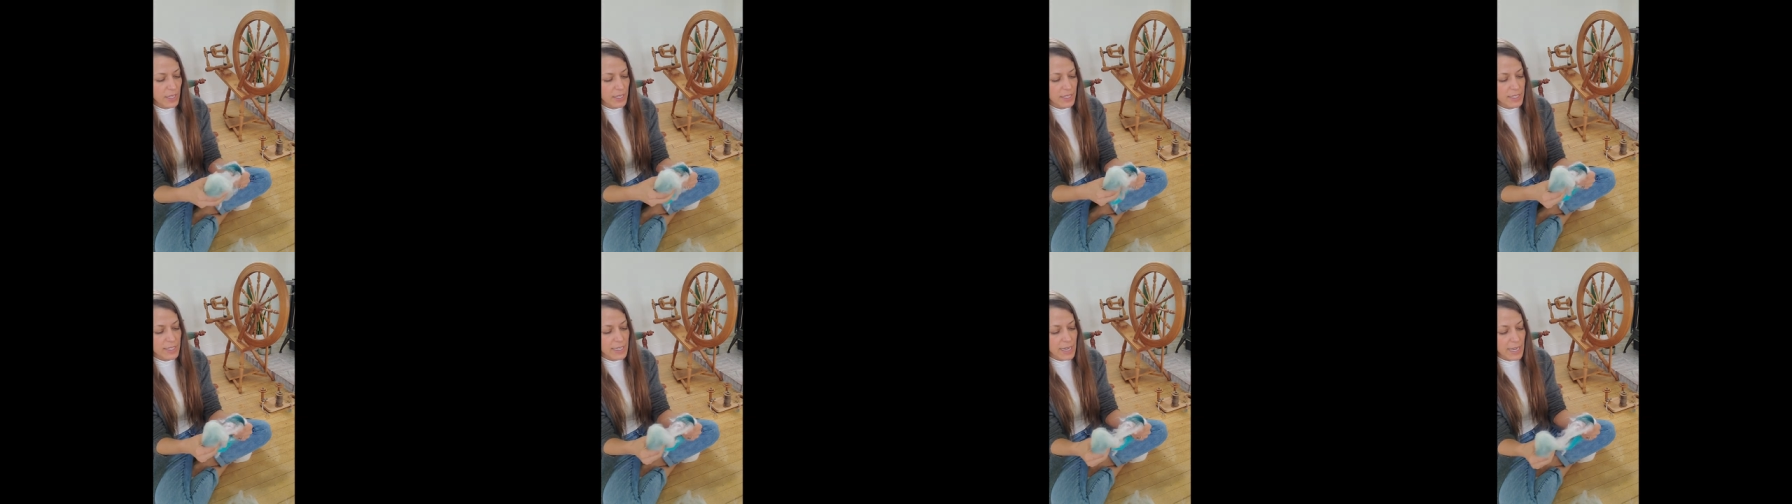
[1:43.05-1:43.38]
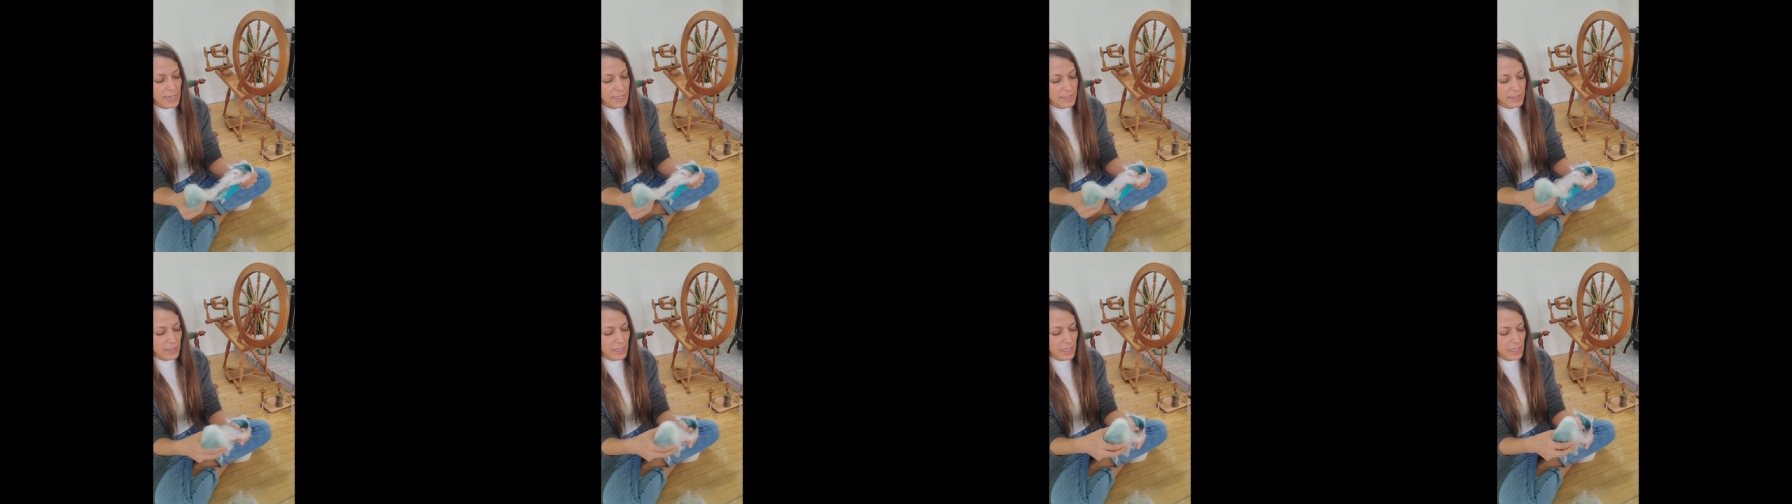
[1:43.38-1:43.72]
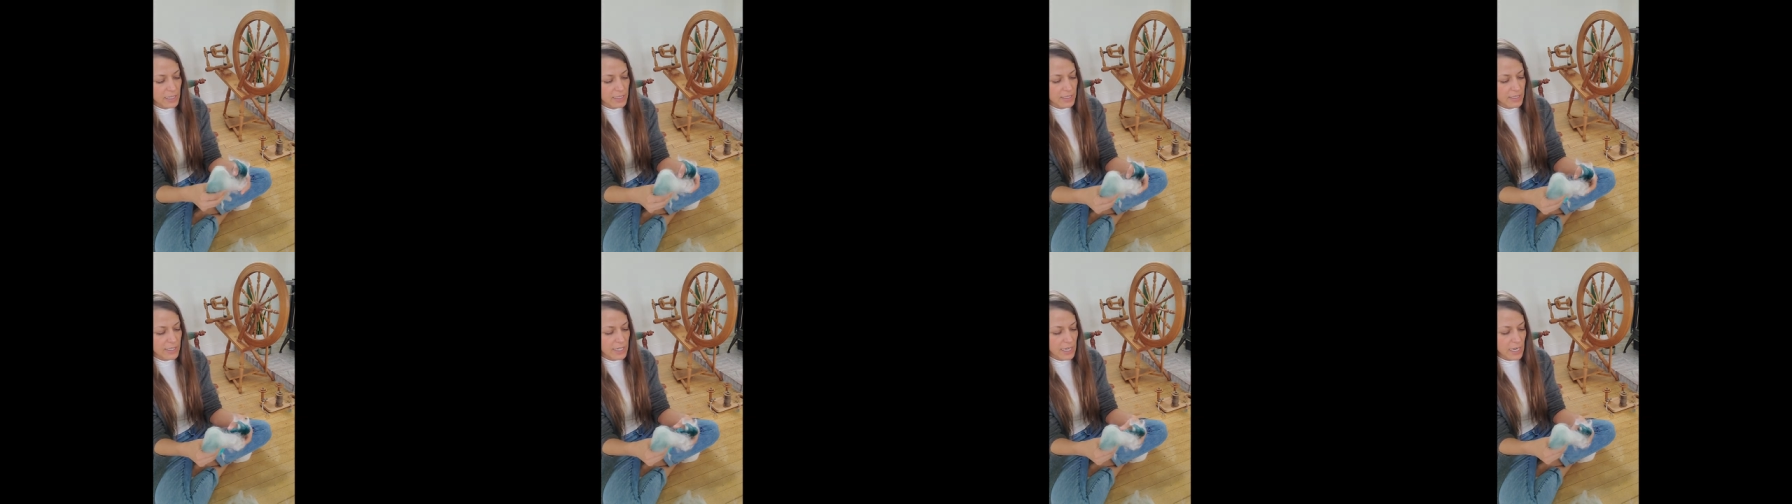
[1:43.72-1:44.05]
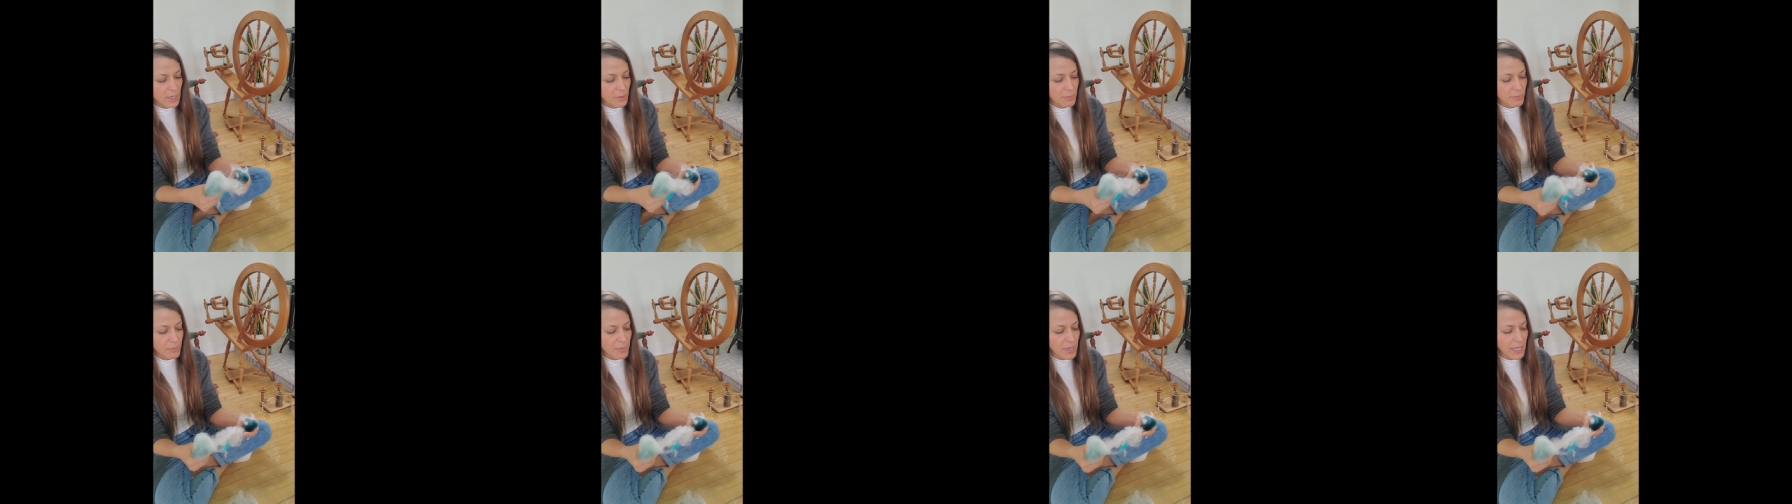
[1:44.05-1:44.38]
nylon
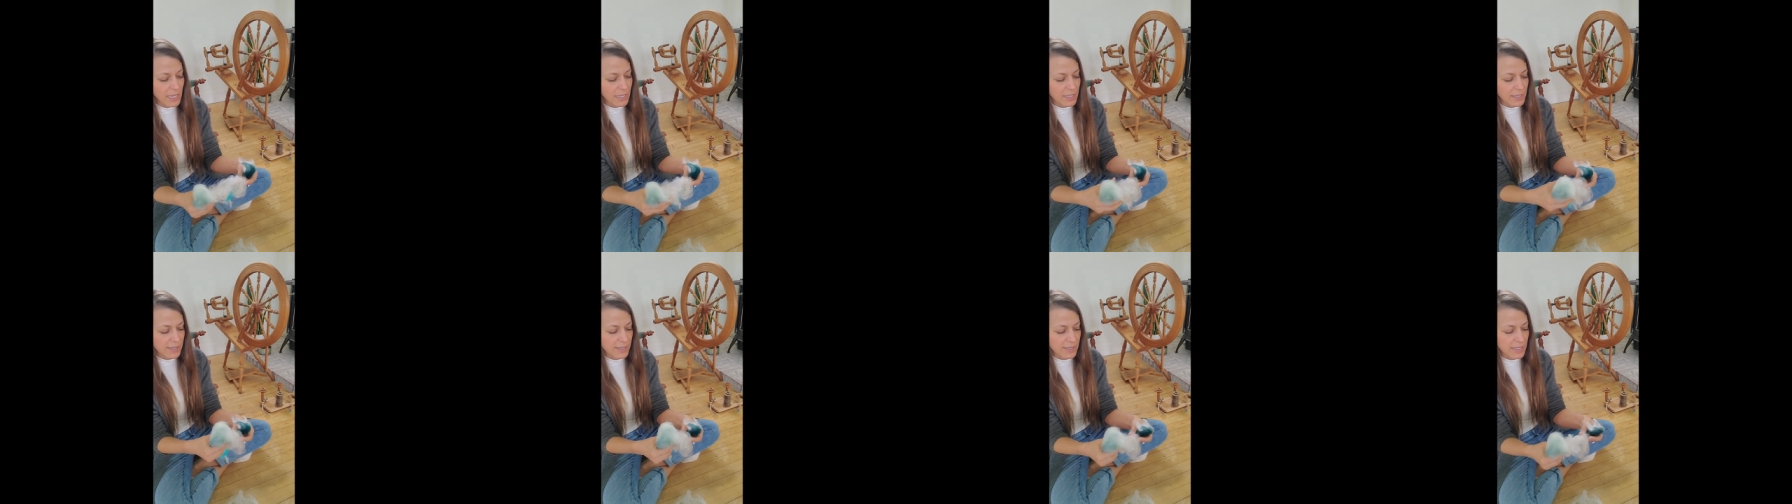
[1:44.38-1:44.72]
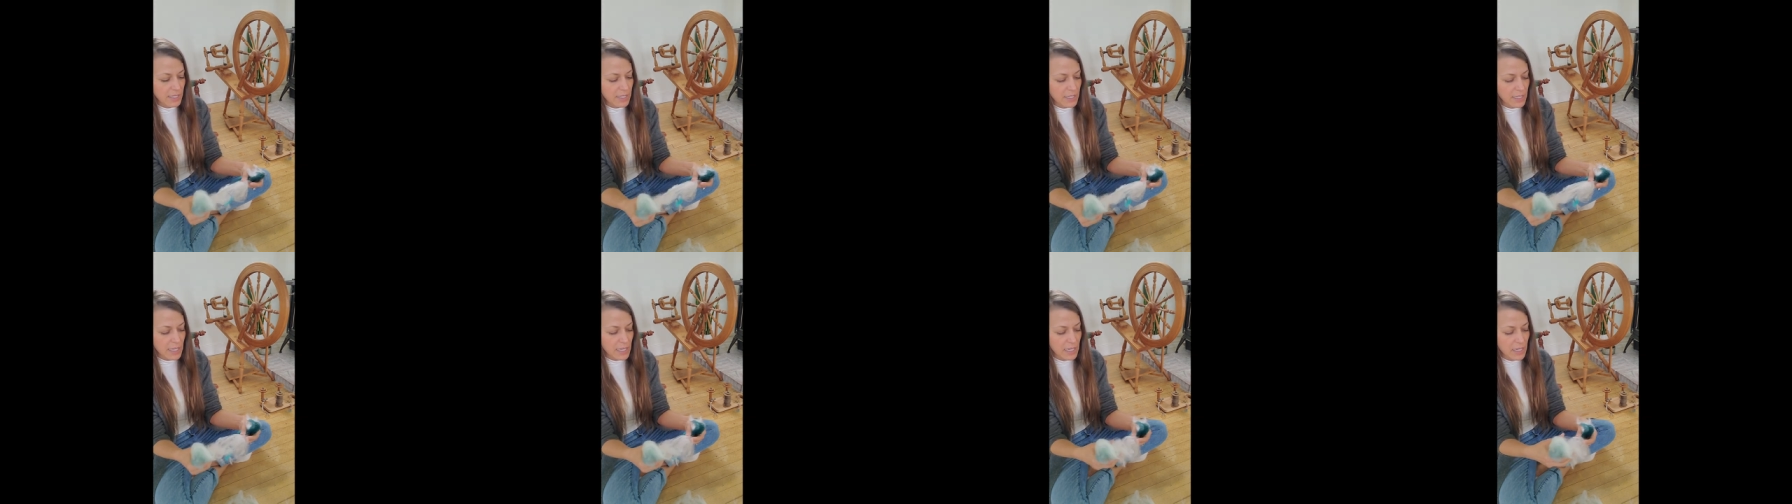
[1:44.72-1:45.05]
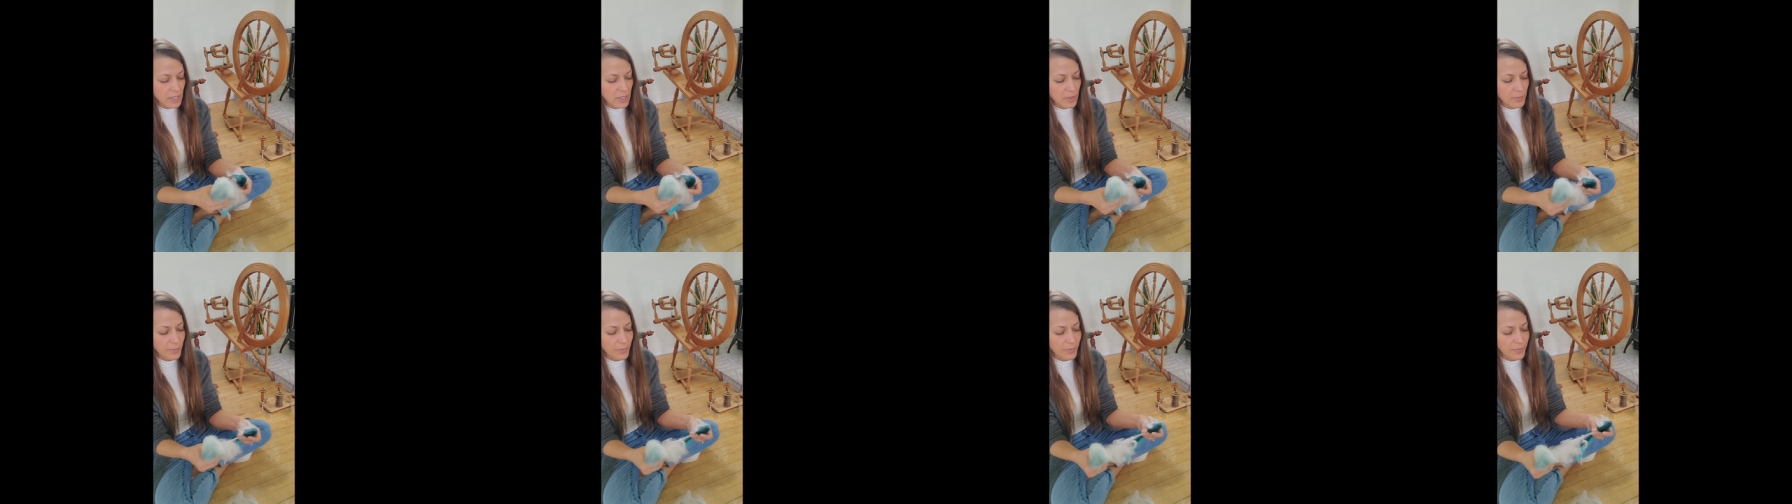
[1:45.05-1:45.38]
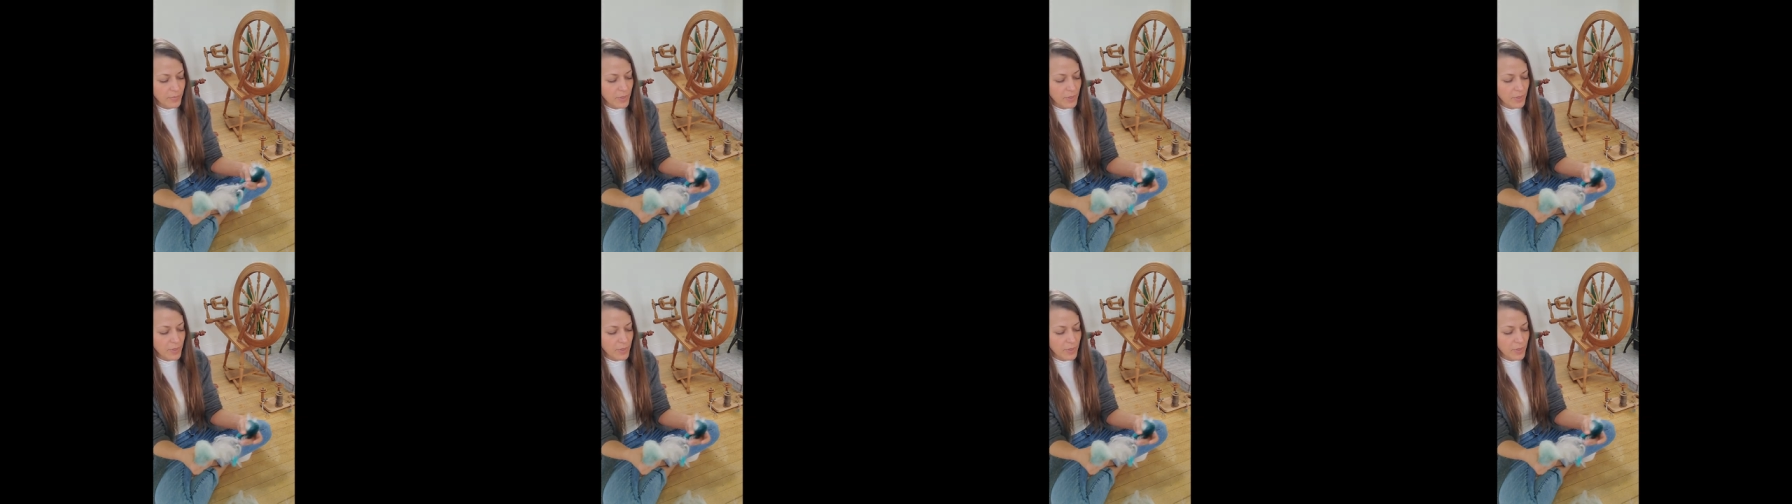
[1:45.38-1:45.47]
type mix in there.